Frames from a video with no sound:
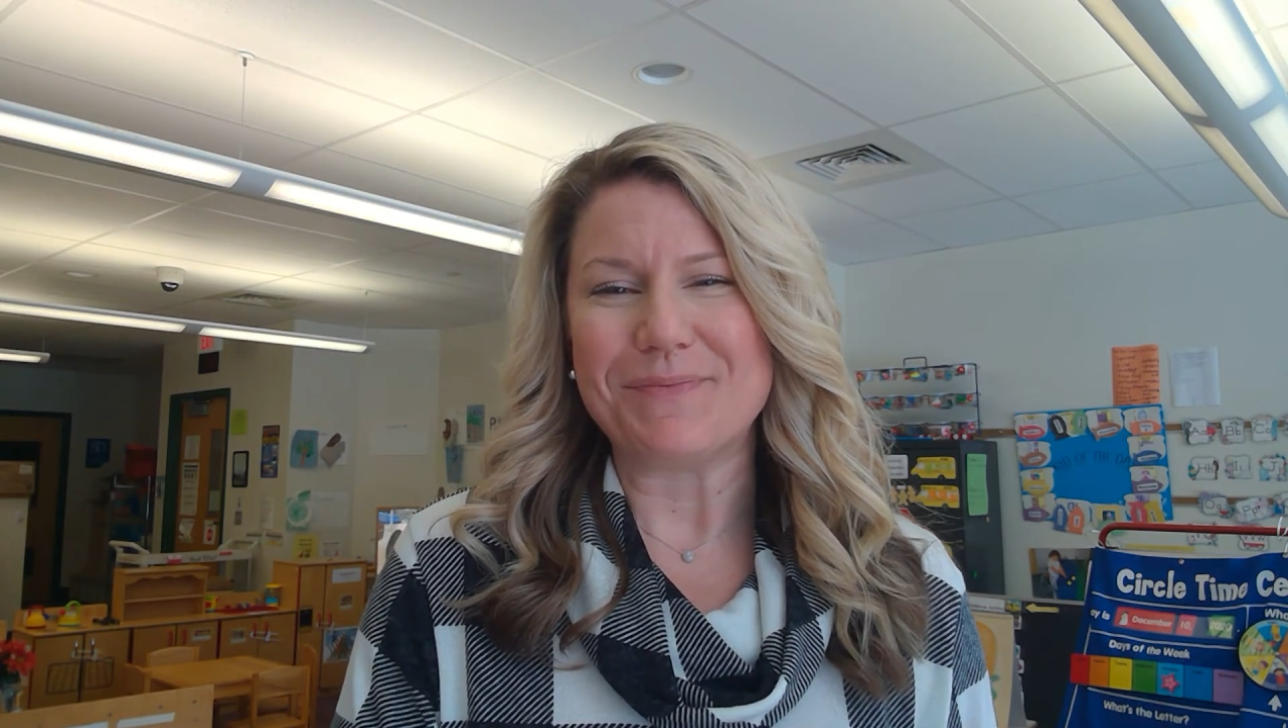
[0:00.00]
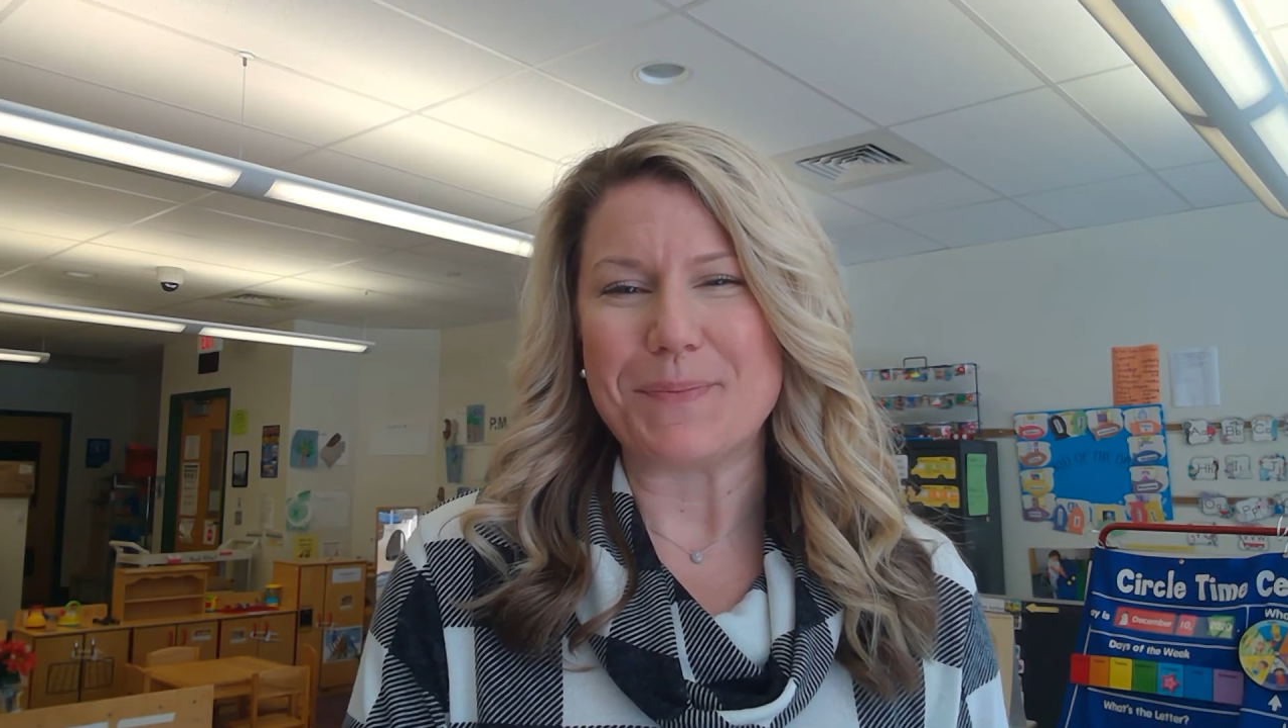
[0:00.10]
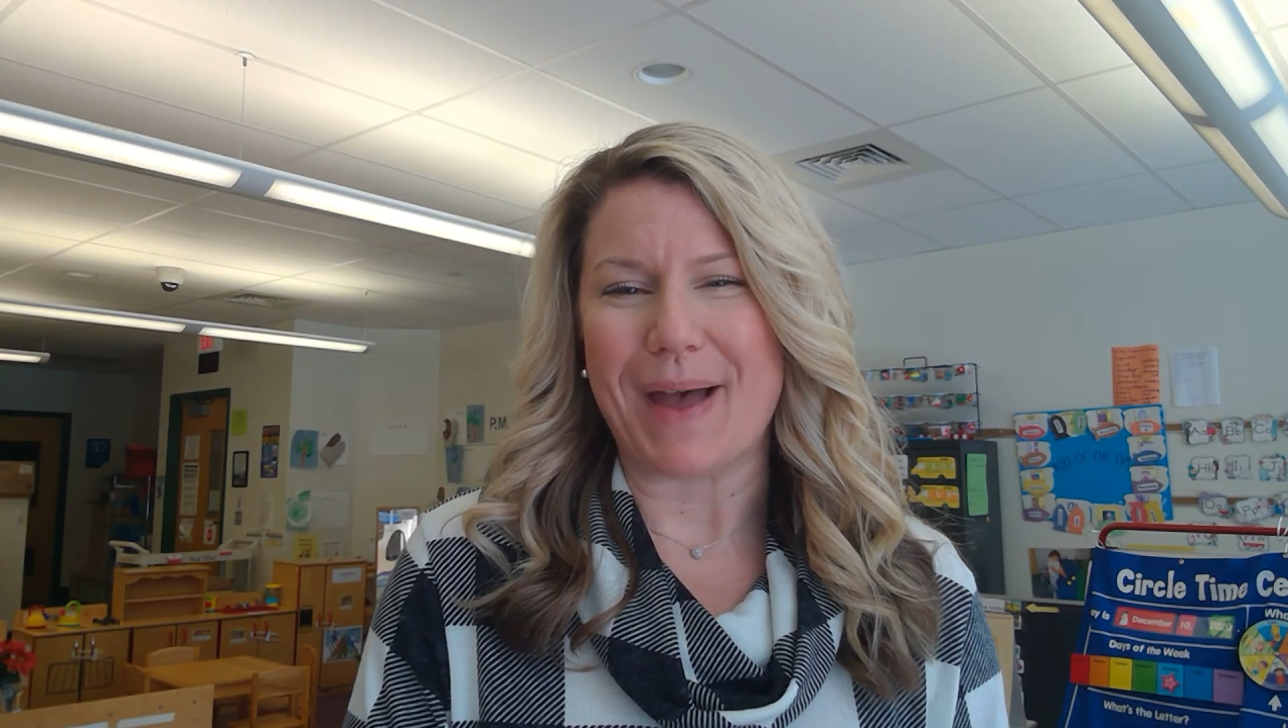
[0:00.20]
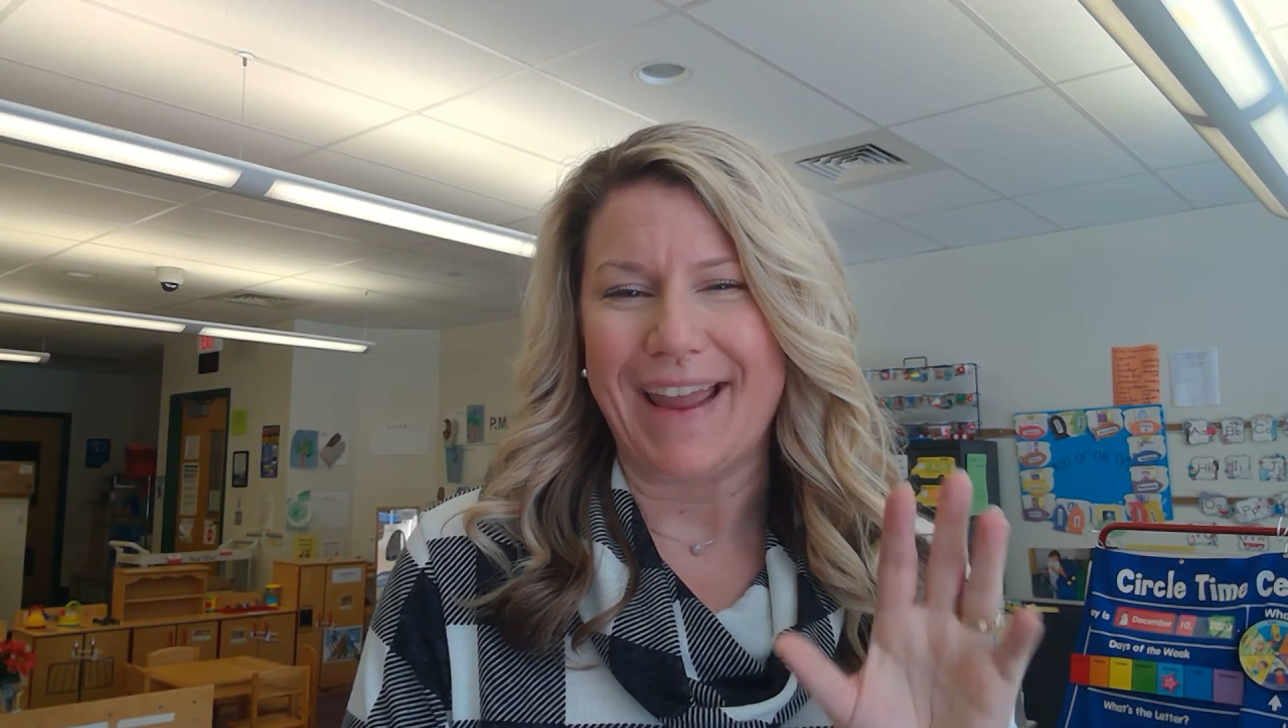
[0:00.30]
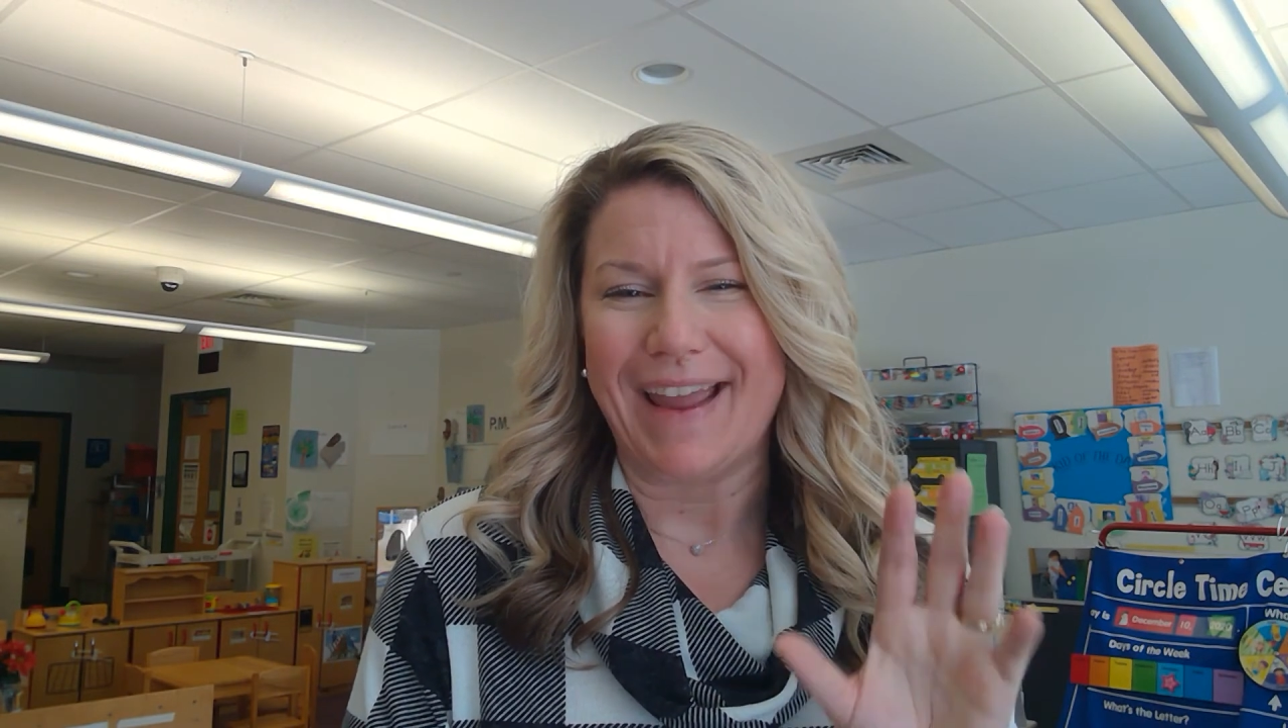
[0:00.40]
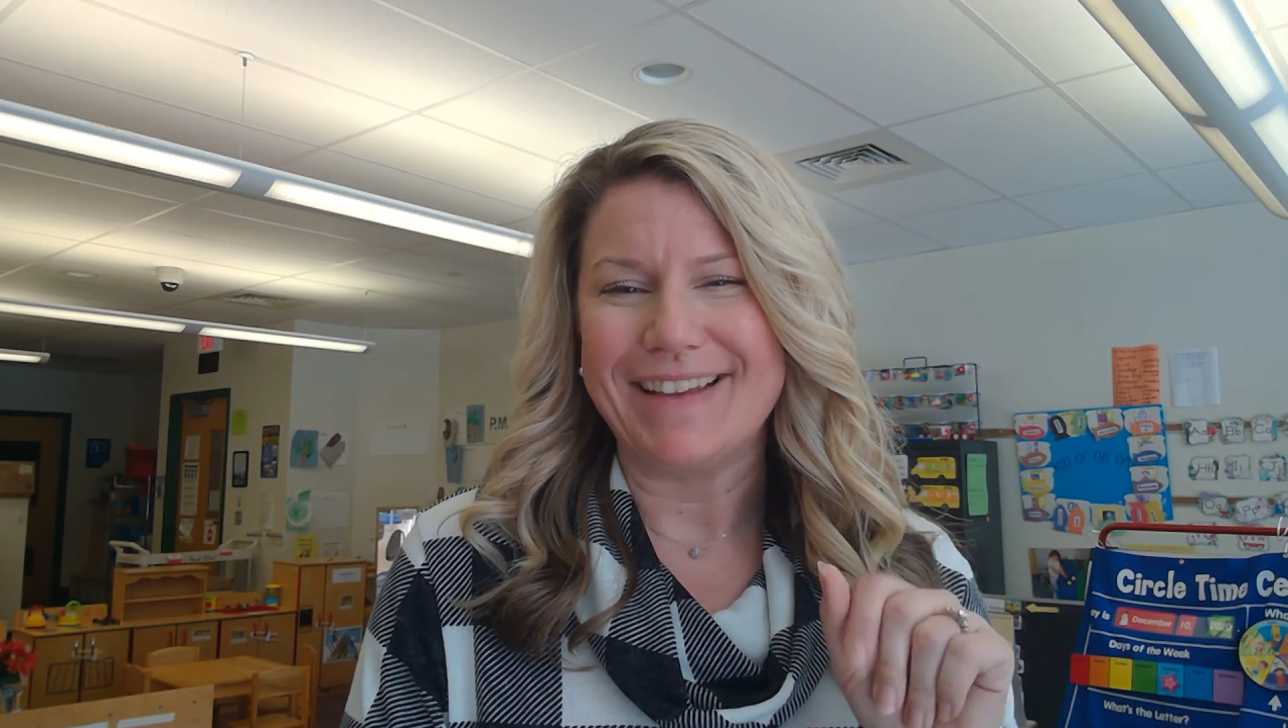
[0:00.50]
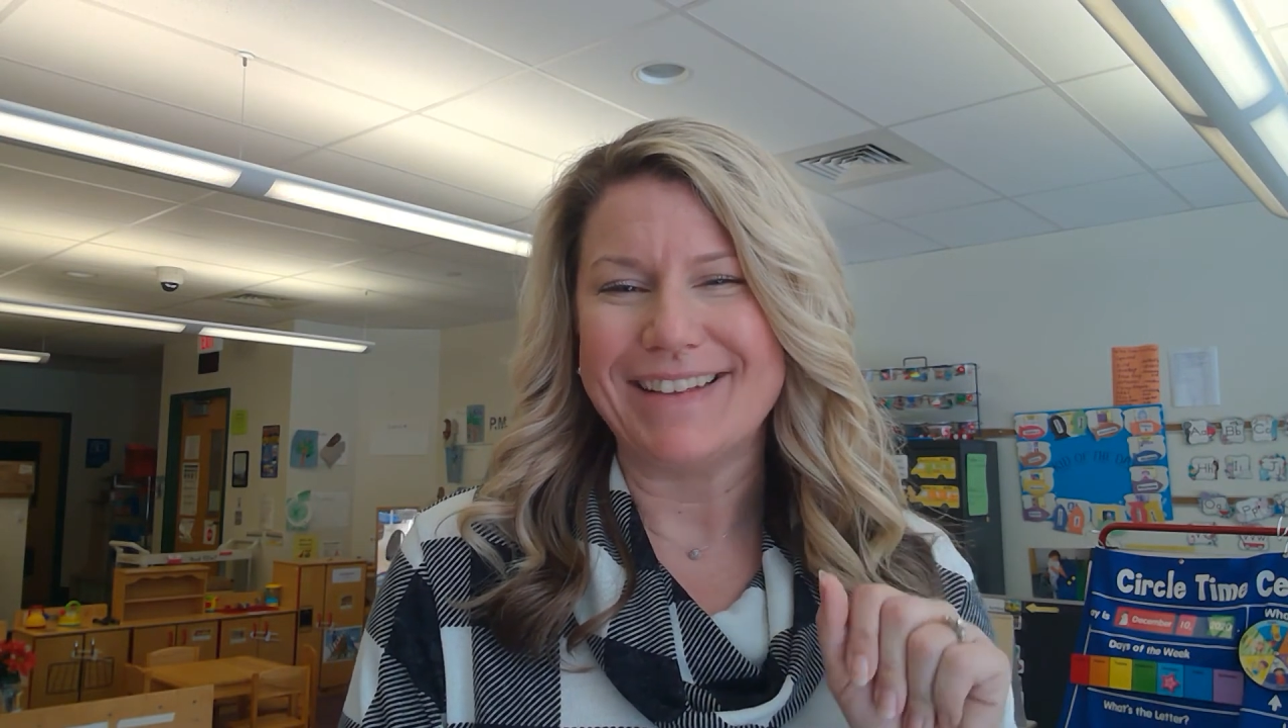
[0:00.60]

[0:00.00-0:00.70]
Bye.